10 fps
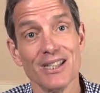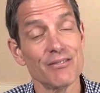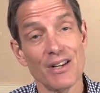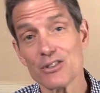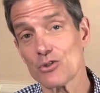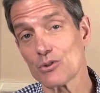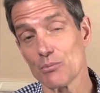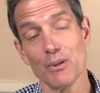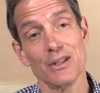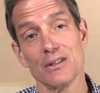investors'
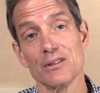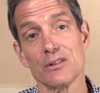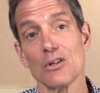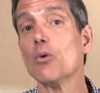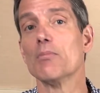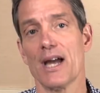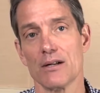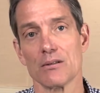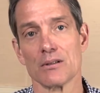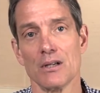opinions don't matter.